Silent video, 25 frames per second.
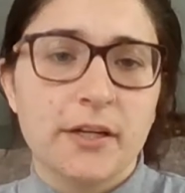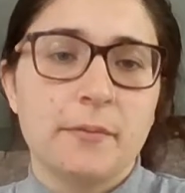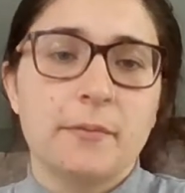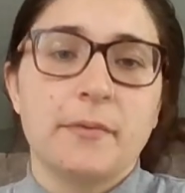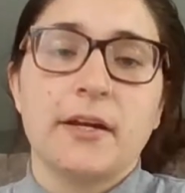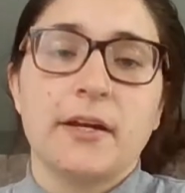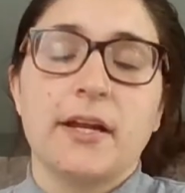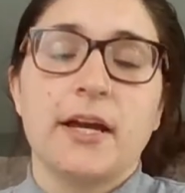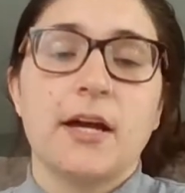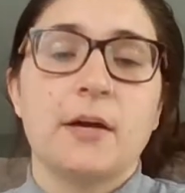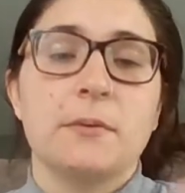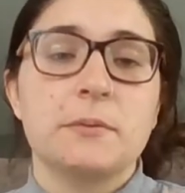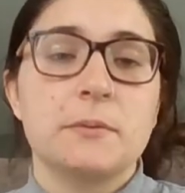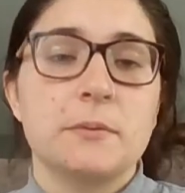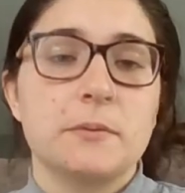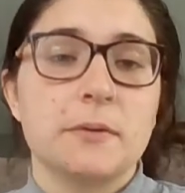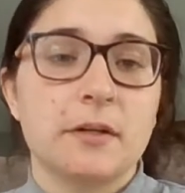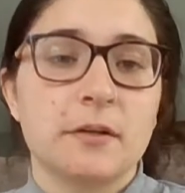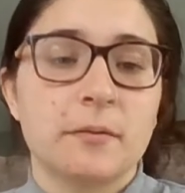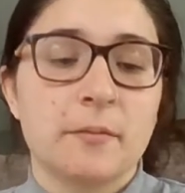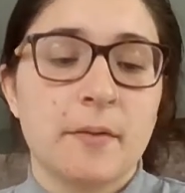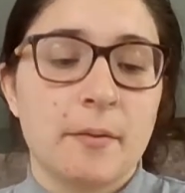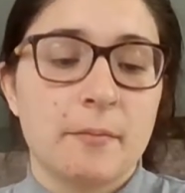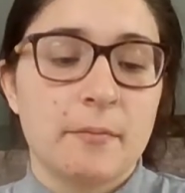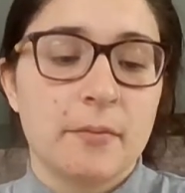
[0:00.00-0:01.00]
but it helps me
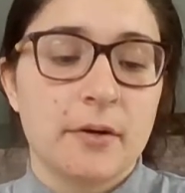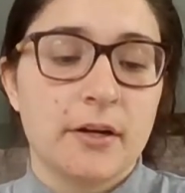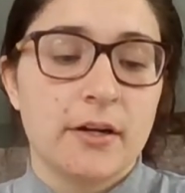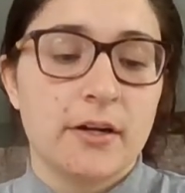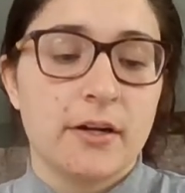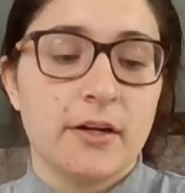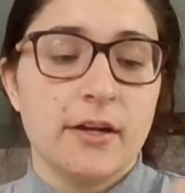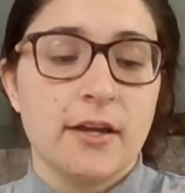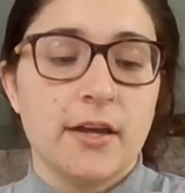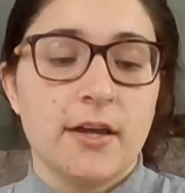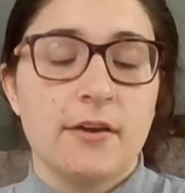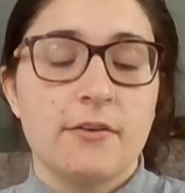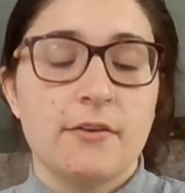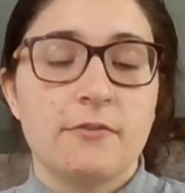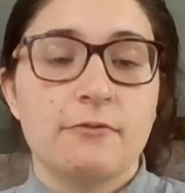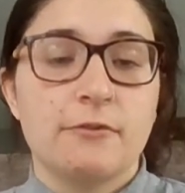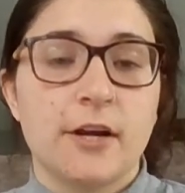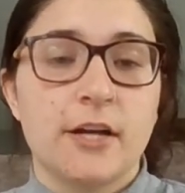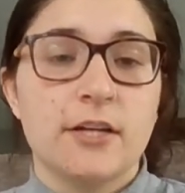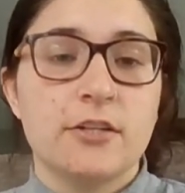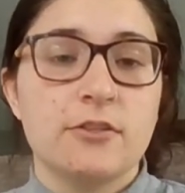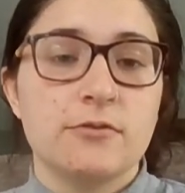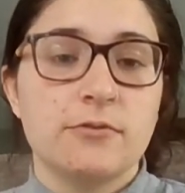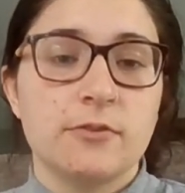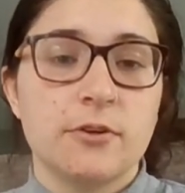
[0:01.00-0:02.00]
remember
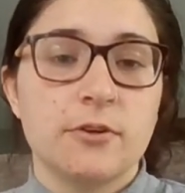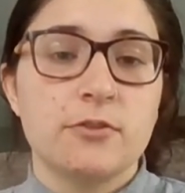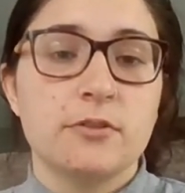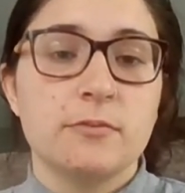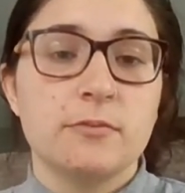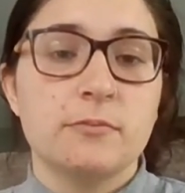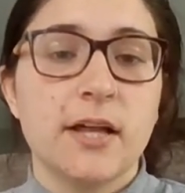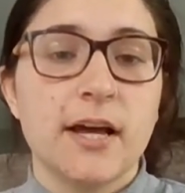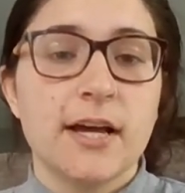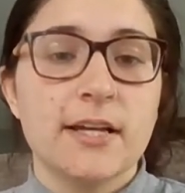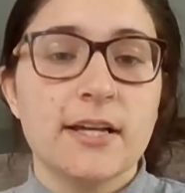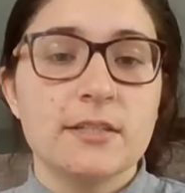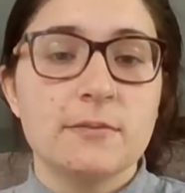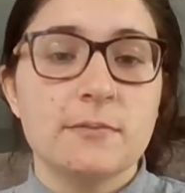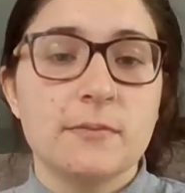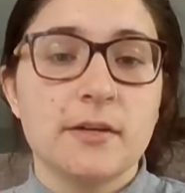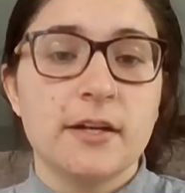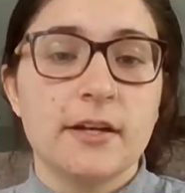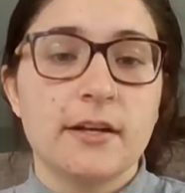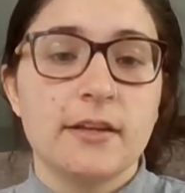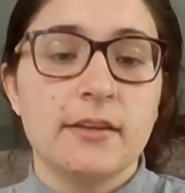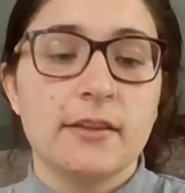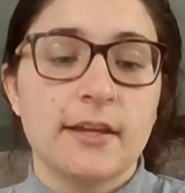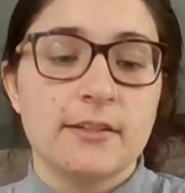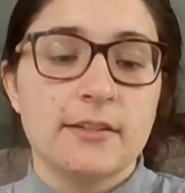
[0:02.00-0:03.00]
fresh frozen
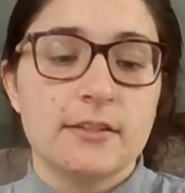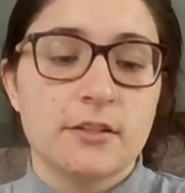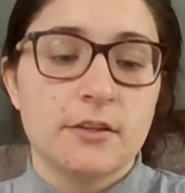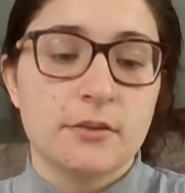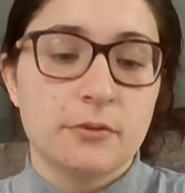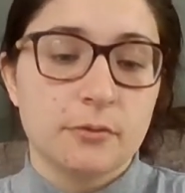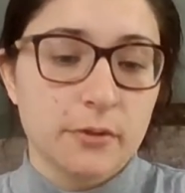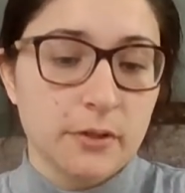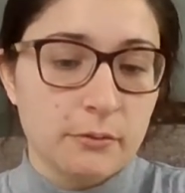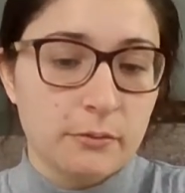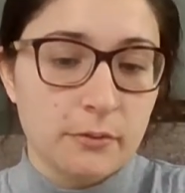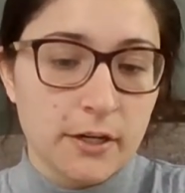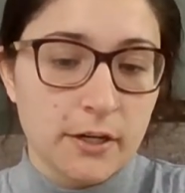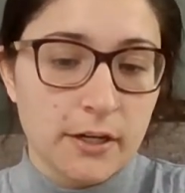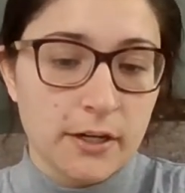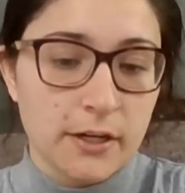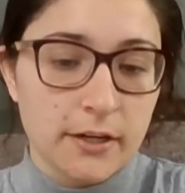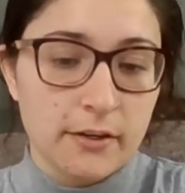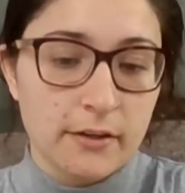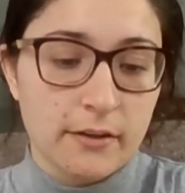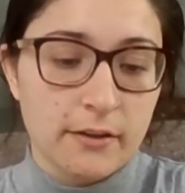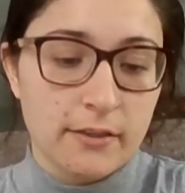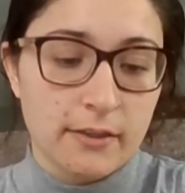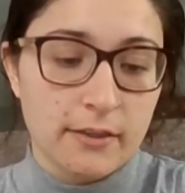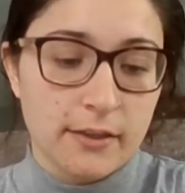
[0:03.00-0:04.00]
plasma. That's a
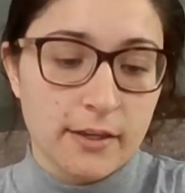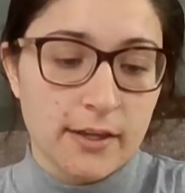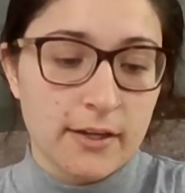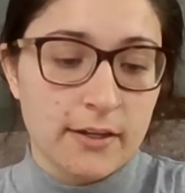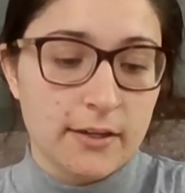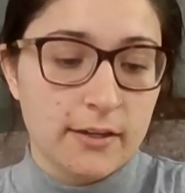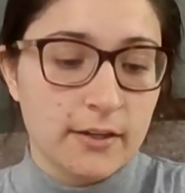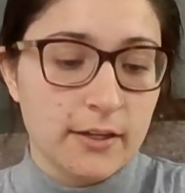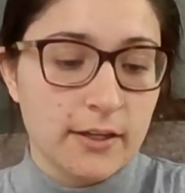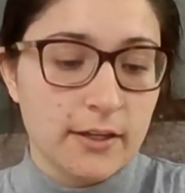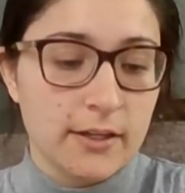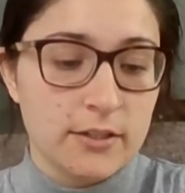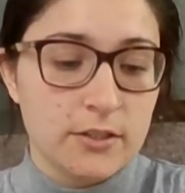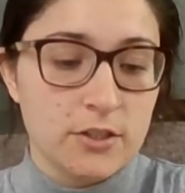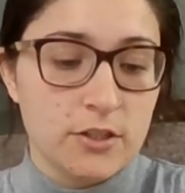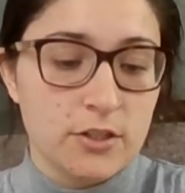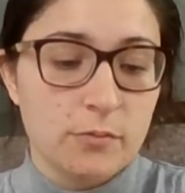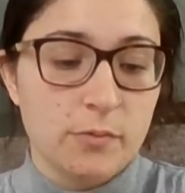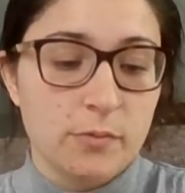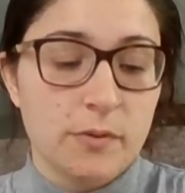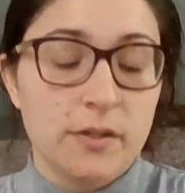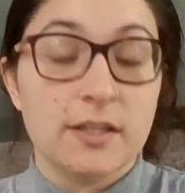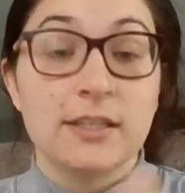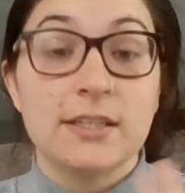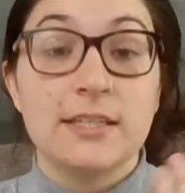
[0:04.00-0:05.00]
3-word thing. And so
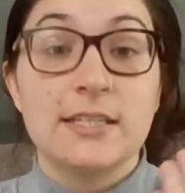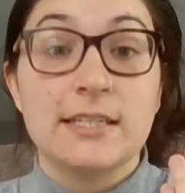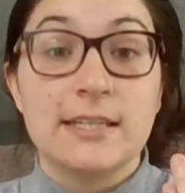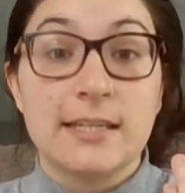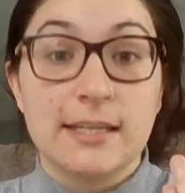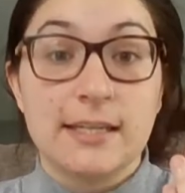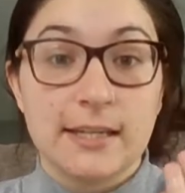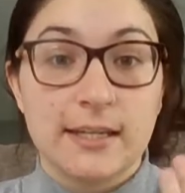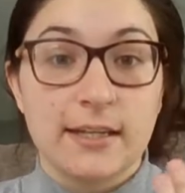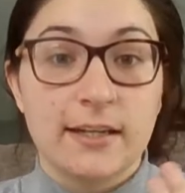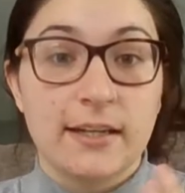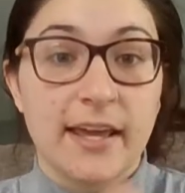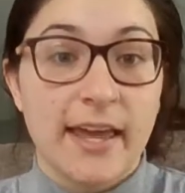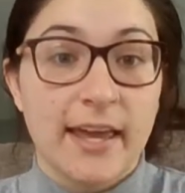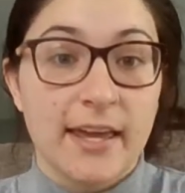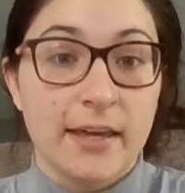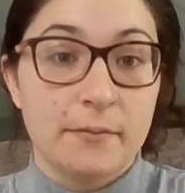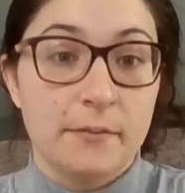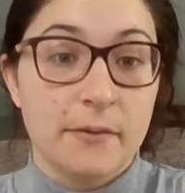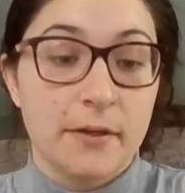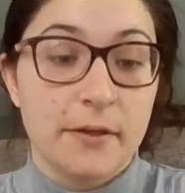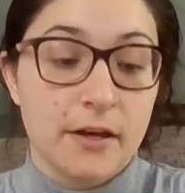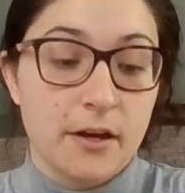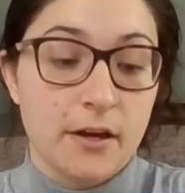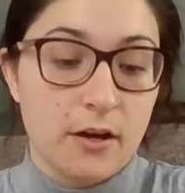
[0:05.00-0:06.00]
we need
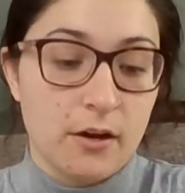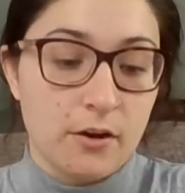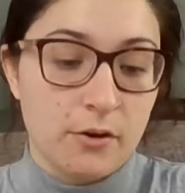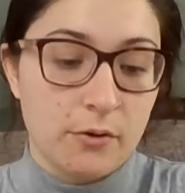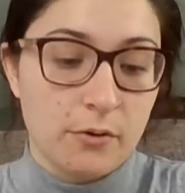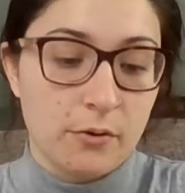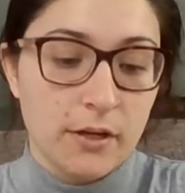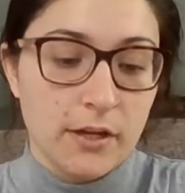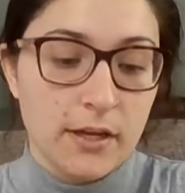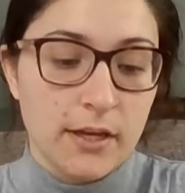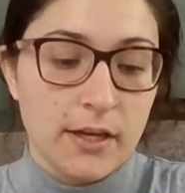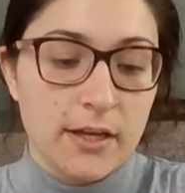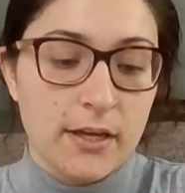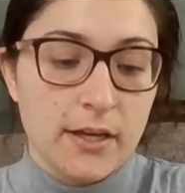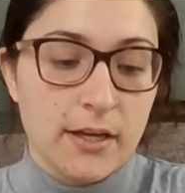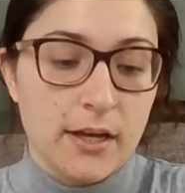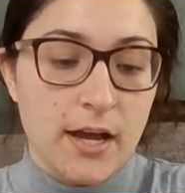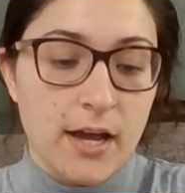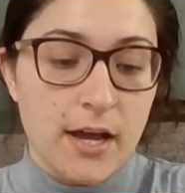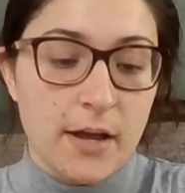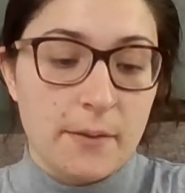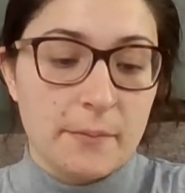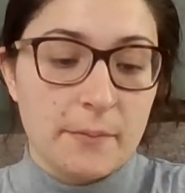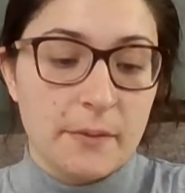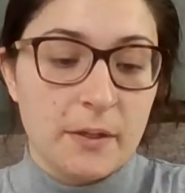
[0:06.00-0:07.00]
ABO
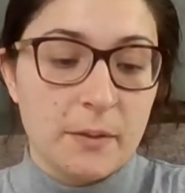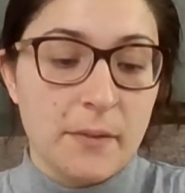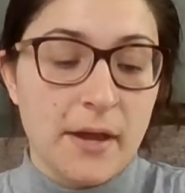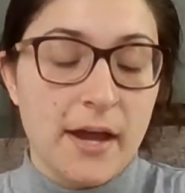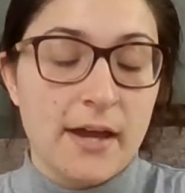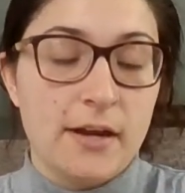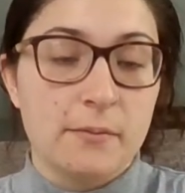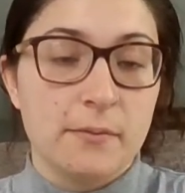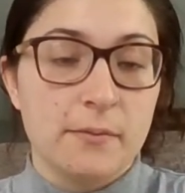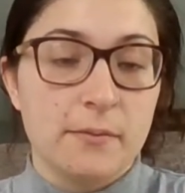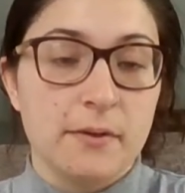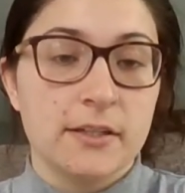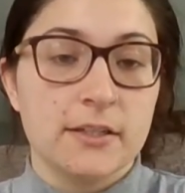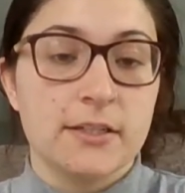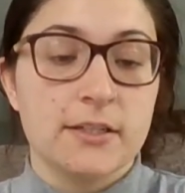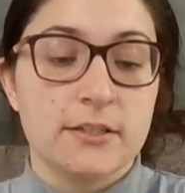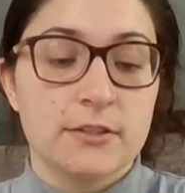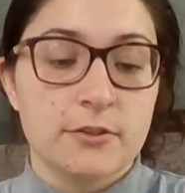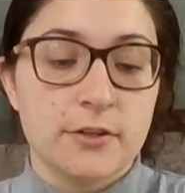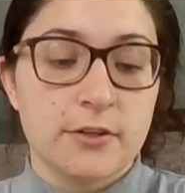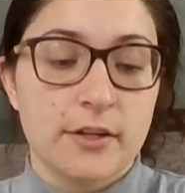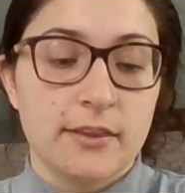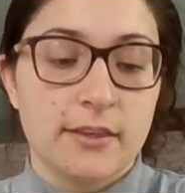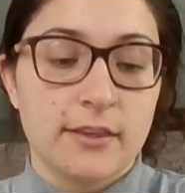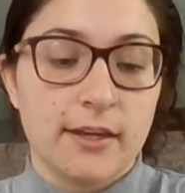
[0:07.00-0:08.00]
compatibility.
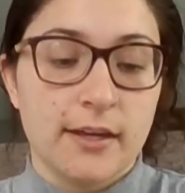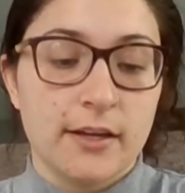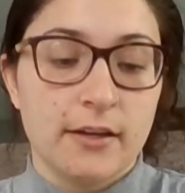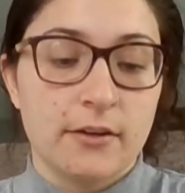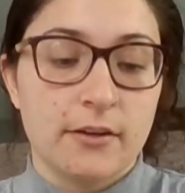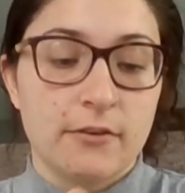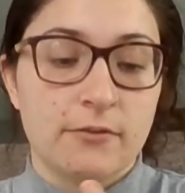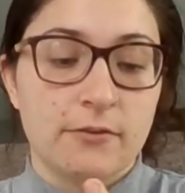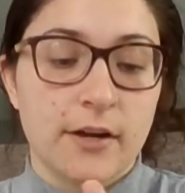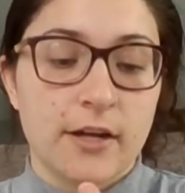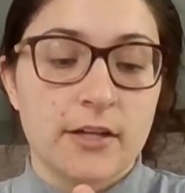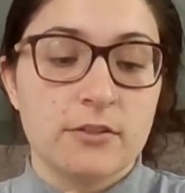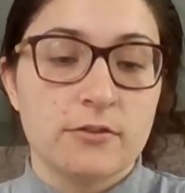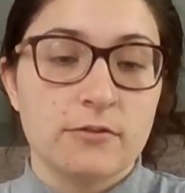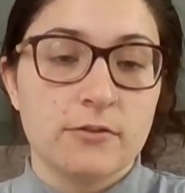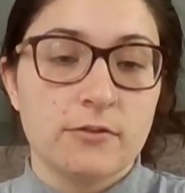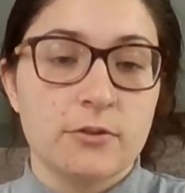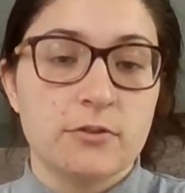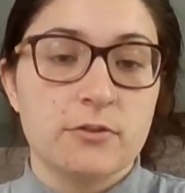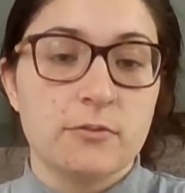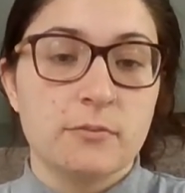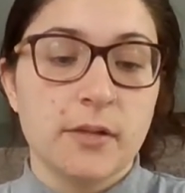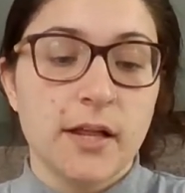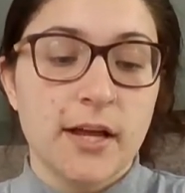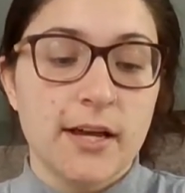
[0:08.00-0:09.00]
So I think fresh
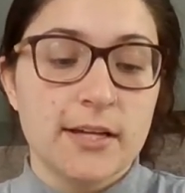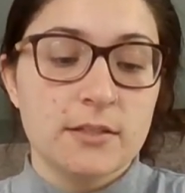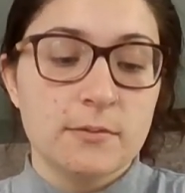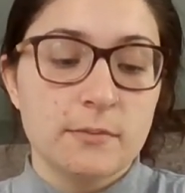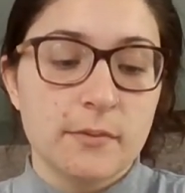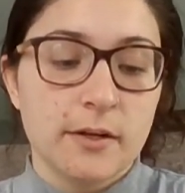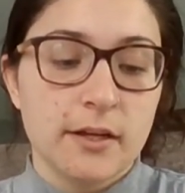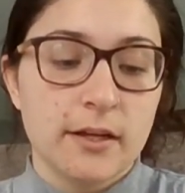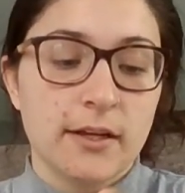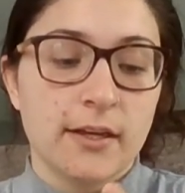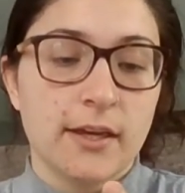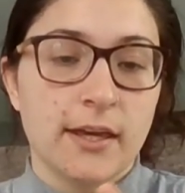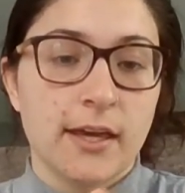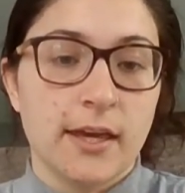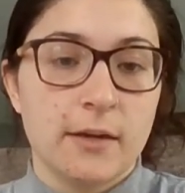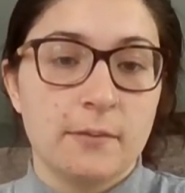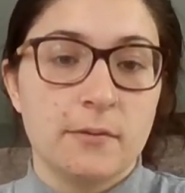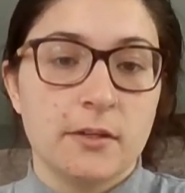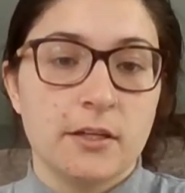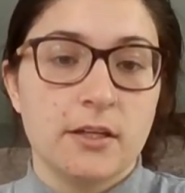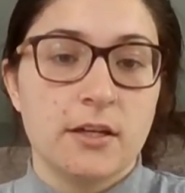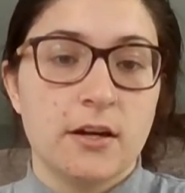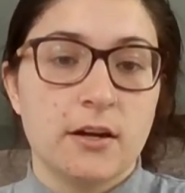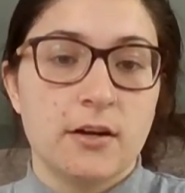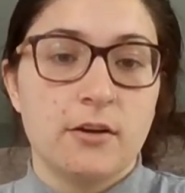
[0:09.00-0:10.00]
frozen plasma,
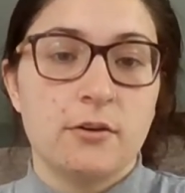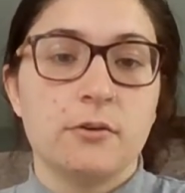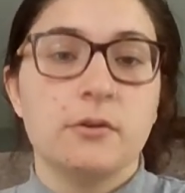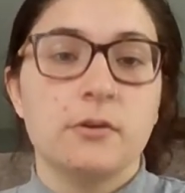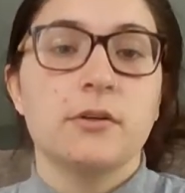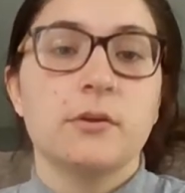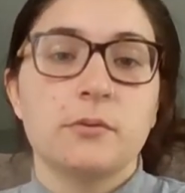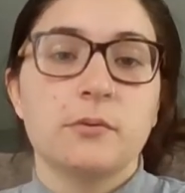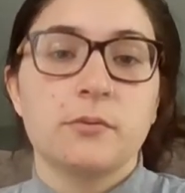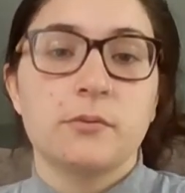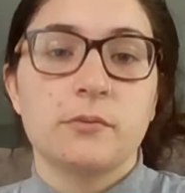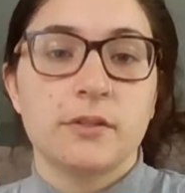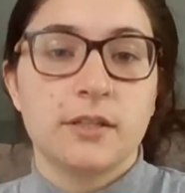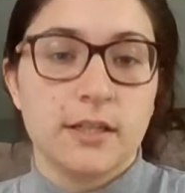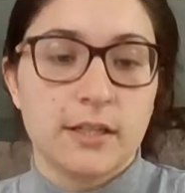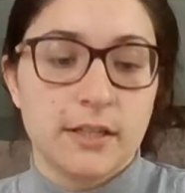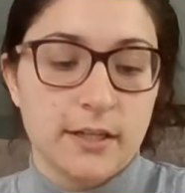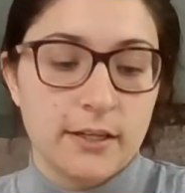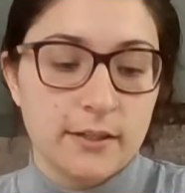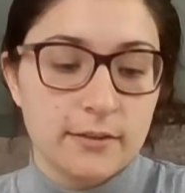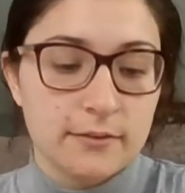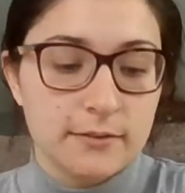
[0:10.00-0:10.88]
ABO, needed.